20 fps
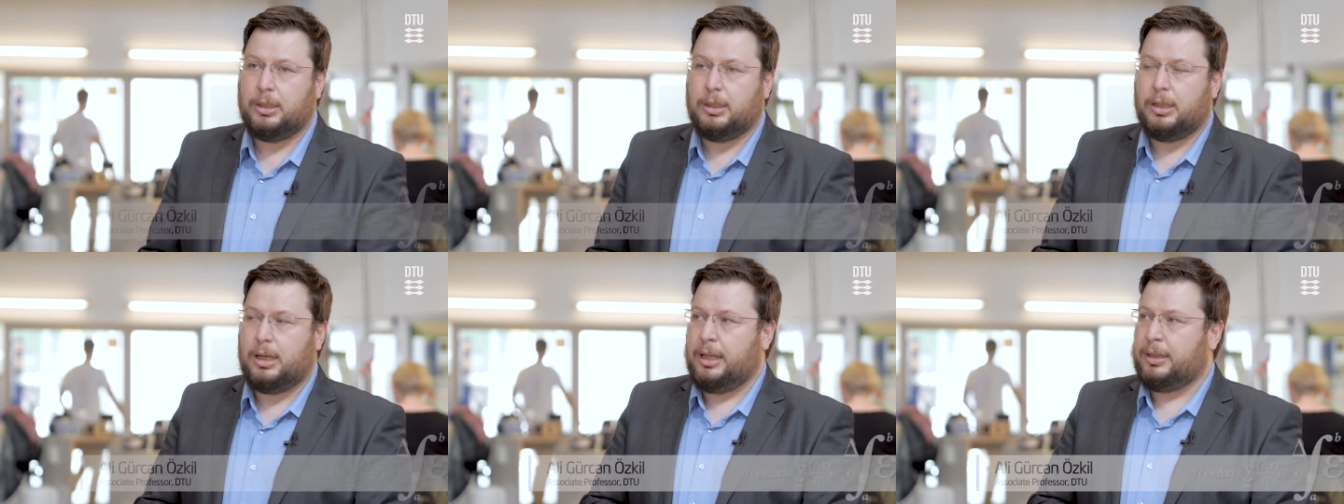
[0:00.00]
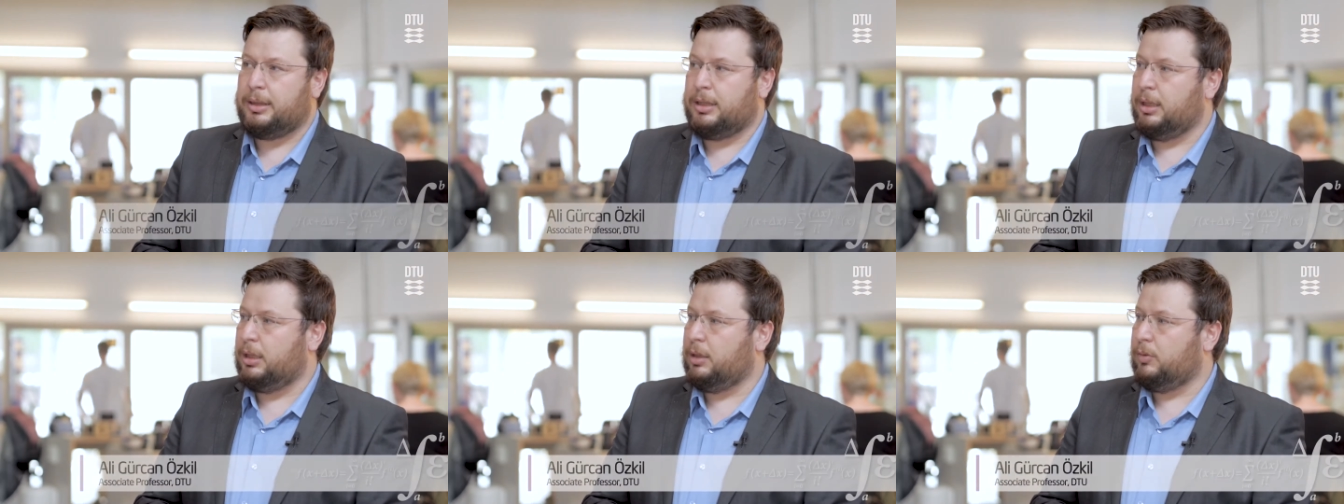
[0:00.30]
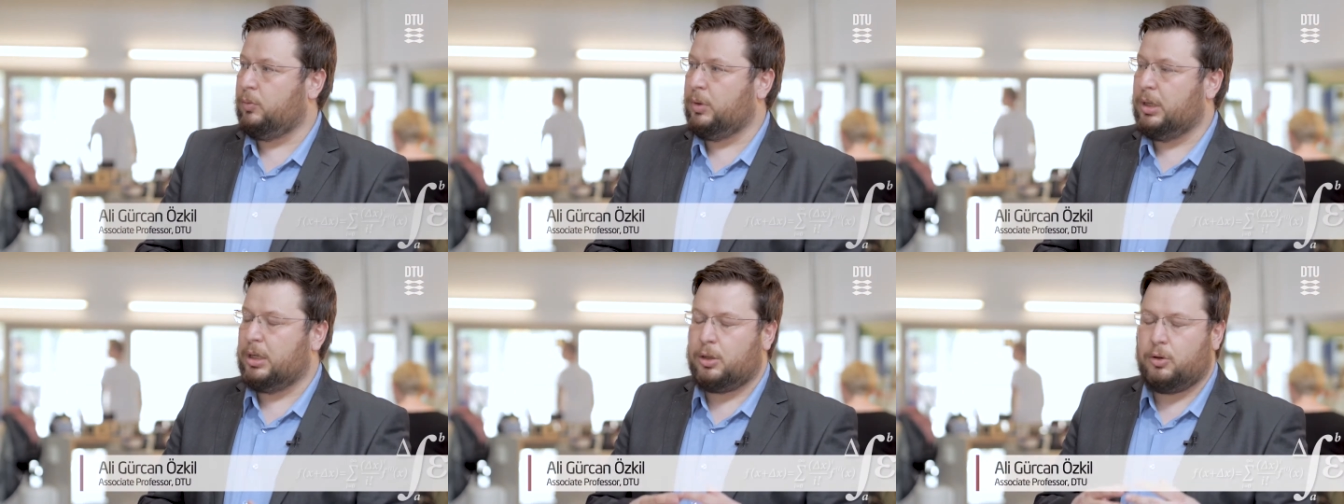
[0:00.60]
I think
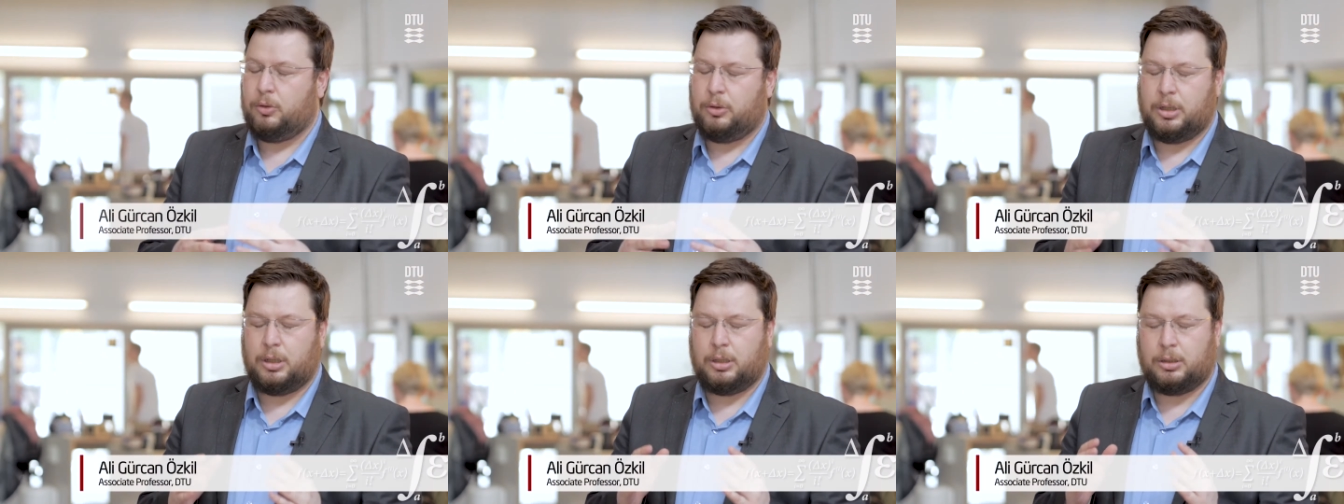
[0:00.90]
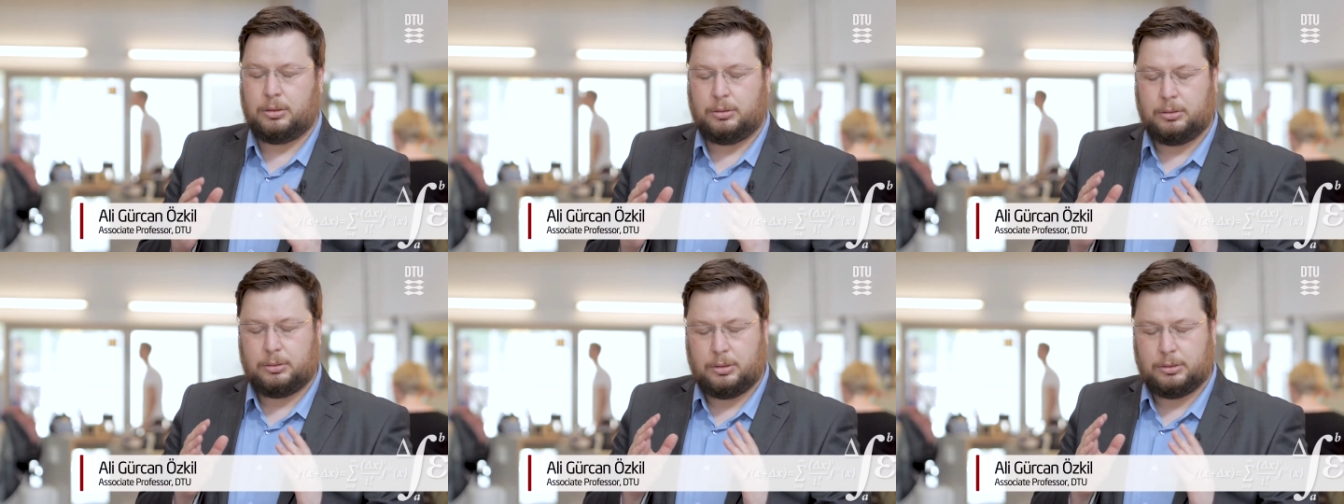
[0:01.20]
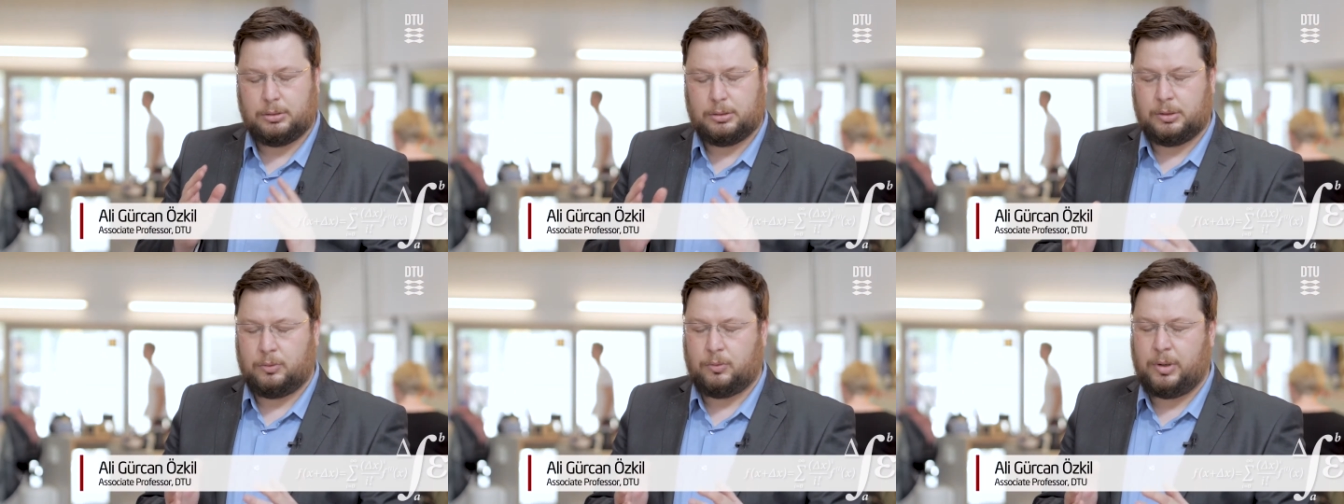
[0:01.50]
we're going
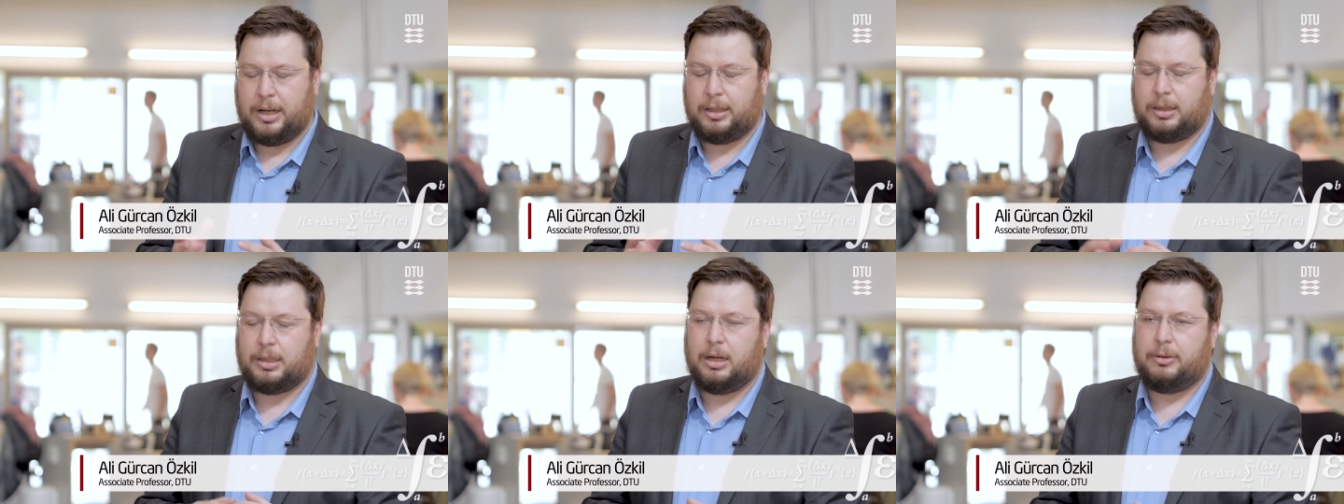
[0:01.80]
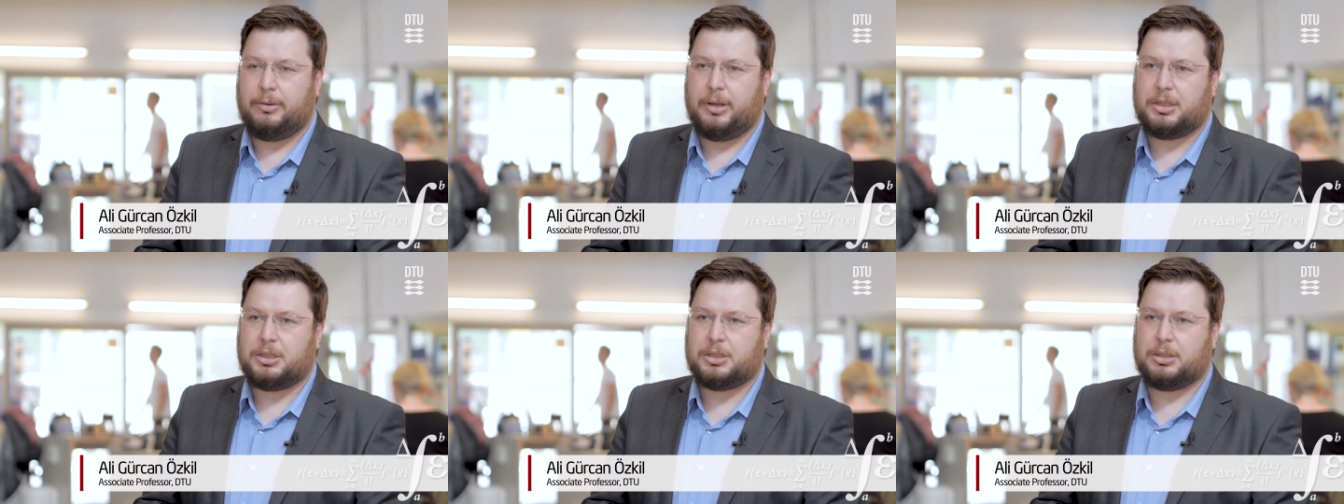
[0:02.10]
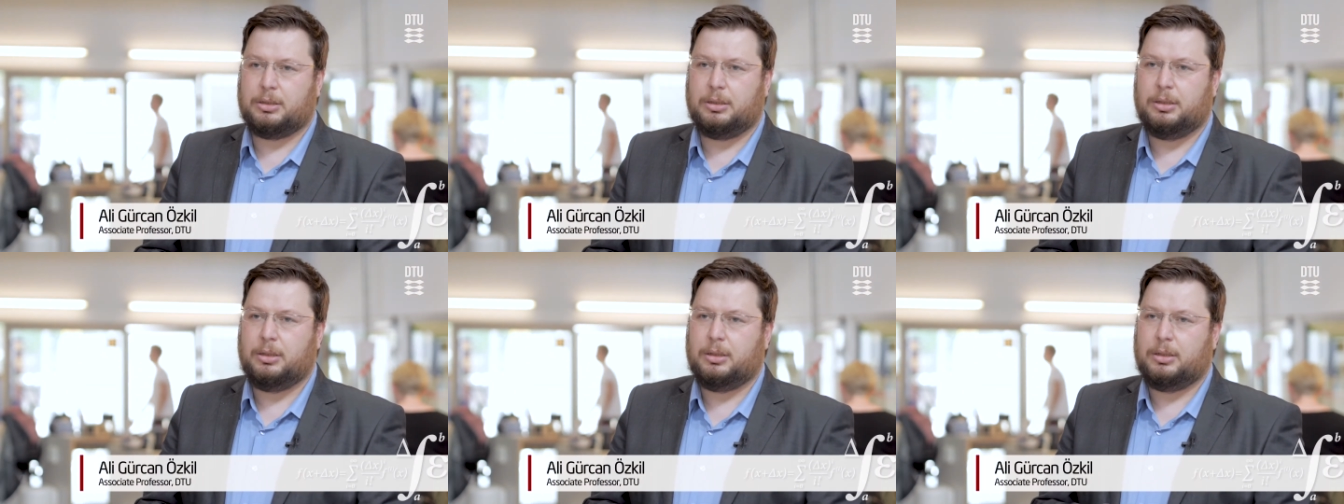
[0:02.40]
the right direction.